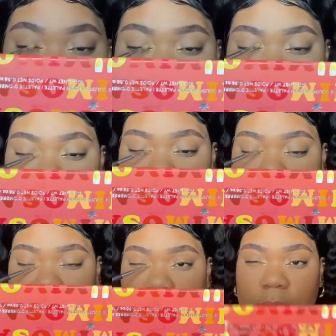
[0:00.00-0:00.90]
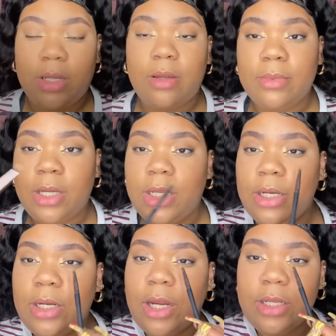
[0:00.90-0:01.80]
Like a soft glam
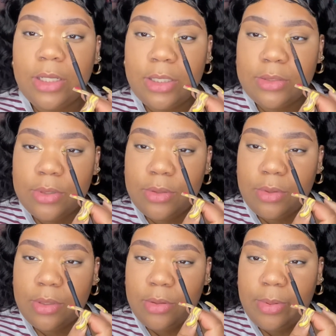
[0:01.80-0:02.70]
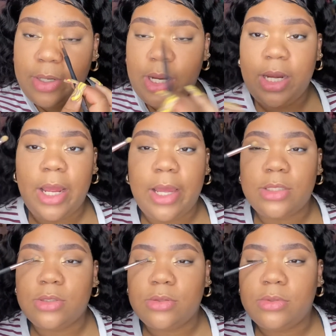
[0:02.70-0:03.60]
color. I think it's really, really pretty and it adds
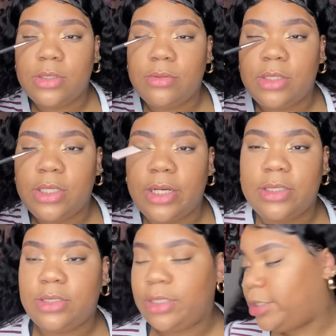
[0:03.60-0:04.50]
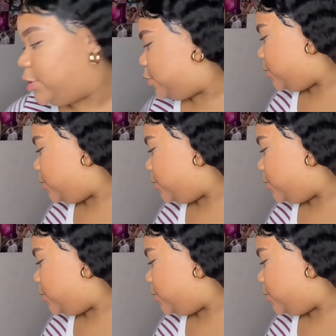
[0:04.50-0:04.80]
on a really, really nice touch.